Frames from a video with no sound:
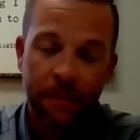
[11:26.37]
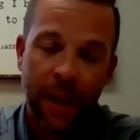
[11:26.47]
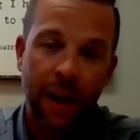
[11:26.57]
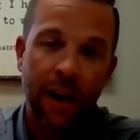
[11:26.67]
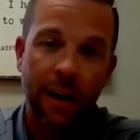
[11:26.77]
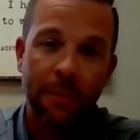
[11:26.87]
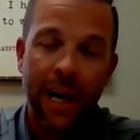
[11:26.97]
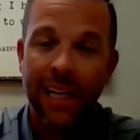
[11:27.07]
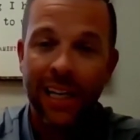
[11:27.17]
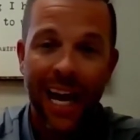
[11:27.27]

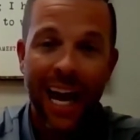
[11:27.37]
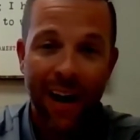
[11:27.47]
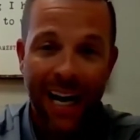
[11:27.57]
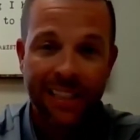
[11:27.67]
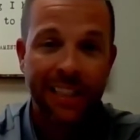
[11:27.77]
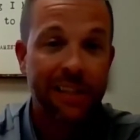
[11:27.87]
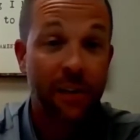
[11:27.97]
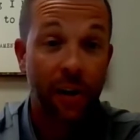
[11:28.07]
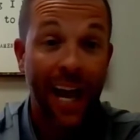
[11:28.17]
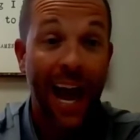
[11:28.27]
and then they have access to
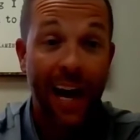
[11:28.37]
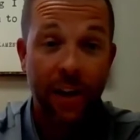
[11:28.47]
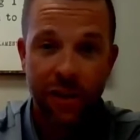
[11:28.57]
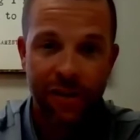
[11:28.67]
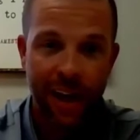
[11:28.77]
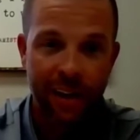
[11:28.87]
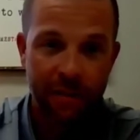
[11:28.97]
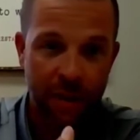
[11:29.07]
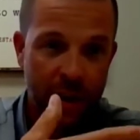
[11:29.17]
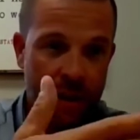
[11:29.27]
their cash instead of